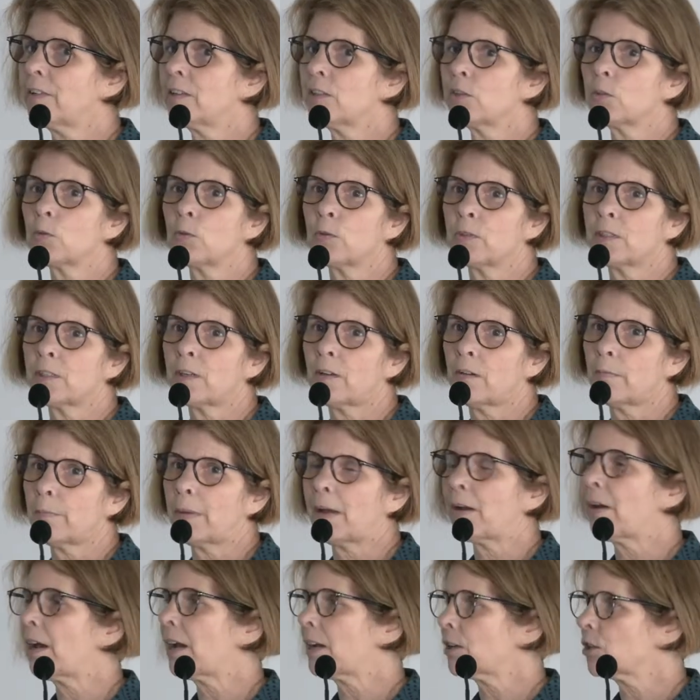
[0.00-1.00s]
It's also
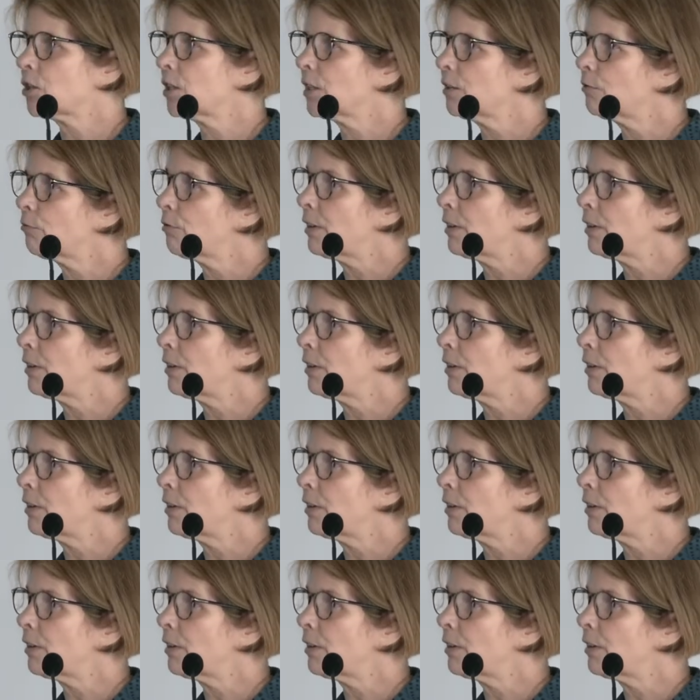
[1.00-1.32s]
about actually